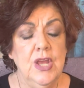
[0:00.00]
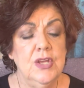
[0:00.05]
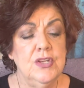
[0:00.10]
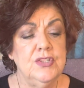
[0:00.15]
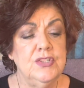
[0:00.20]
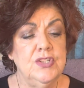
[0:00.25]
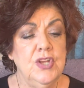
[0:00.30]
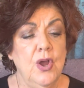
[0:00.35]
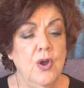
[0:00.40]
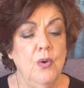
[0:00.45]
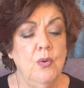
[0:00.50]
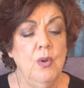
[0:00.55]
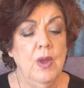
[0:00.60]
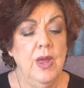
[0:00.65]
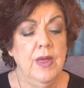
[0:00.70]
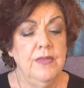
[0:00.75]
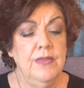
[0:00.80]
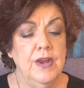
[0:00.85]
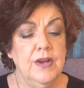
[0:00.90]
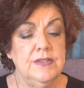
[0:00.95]
So
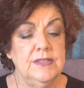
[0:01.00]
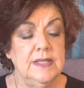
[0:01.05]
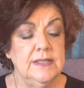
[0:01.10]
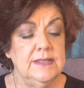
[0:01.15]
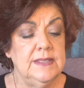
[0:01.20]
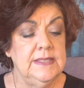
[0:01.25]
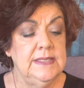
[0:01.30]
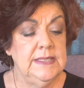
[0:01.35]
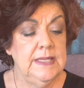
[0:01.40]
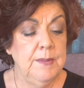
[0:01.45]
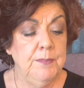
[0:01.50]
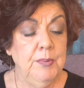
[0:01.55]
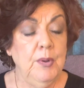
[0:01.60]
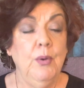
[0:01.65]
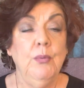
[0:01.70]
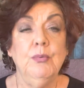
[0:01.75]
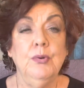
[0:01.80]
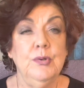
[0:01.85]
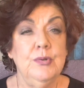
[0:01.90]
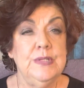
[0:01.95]
there's a
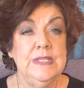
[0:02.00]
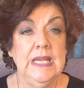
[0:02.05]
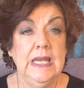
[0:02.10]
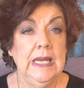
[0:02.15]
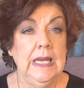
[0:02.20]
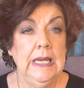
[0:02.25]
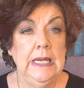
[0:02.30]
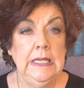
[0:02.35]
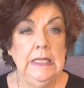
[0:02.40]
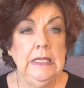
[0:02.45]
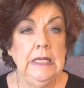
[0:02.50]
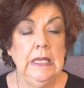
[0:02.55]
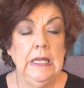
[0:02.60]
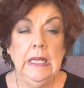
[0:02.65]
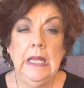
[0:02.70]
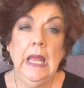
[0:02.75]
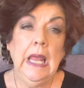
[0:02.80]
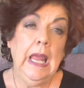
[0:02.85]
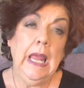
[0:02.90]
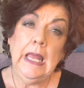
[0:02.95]
simple routine
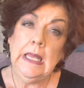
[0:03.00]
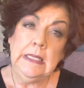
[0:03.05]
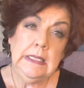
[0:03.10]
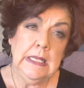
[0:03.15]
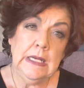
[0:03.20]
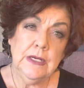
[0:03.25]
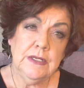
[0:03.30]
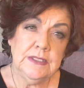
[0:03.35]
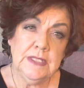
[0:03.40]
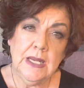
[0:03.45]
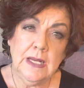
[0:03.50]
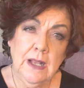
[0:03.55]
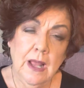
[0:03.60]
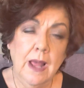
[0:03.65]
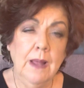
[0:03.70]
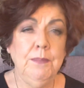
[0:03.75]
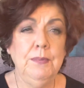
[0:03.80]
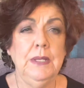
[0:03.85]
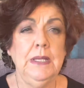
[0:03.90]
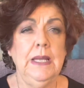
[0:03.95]
and there's a
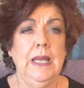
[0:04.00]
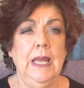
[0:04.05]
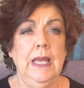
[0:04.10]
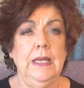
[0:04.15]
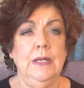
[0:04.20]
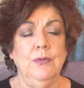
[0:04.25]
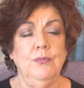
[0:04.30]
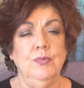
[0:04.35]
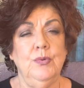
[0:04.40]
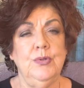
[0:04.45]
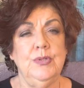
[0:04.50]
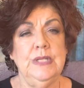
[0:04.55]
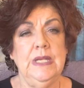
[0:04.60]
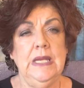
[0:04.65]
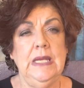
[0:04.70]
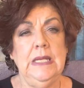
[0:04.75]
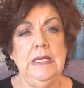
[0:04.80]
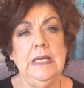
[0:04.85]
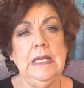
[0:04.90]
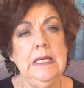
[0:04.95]
complicated
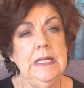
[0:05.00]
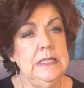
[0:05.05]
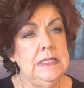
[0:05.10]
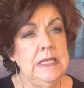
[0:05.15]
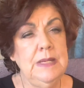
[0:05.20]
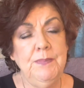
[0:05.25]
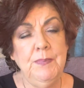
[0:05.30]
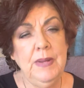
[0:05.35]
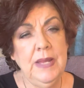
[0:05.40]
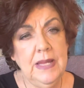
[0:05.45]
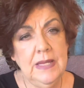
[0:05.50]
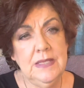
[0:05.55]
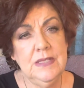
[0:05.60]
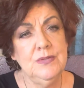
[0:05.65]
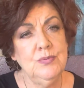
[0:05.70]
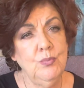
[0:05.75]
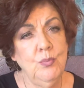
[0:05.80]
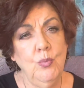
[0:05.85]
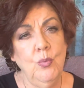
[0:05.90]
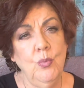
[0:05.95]
routine, and it
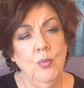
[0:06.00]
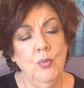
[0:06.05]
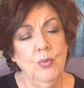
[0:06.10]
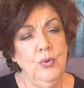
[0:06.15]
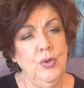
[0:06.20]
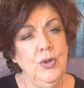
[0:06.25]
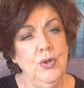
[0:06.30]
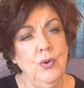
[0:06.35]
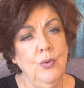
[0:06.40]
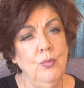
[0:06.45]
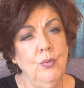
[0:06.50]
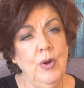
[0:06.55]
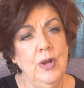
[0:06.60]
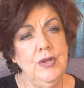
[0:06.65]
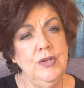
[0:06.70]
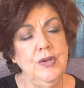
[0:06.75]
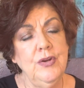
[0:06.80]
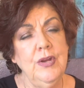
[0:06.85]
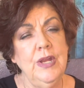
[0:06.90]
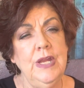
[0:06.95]
depends, you know, what
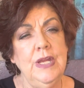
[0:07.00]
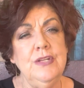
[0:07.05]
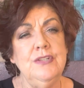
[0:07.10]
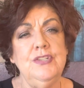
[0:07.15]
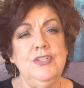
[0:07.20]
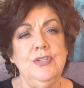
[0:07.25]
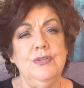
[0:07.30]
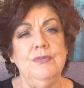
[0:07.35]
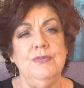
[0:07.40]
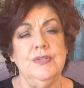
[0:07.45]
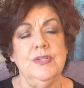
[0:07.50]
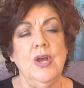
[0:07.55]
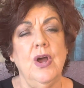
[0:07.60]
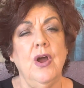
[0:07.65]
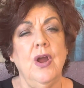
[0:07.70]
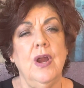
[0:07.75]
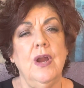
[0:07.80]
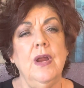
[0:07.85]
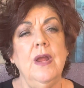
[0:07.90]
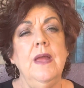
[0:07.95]
your issues
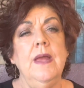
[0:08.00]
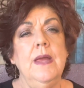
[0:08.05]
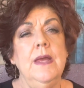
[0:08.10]
are.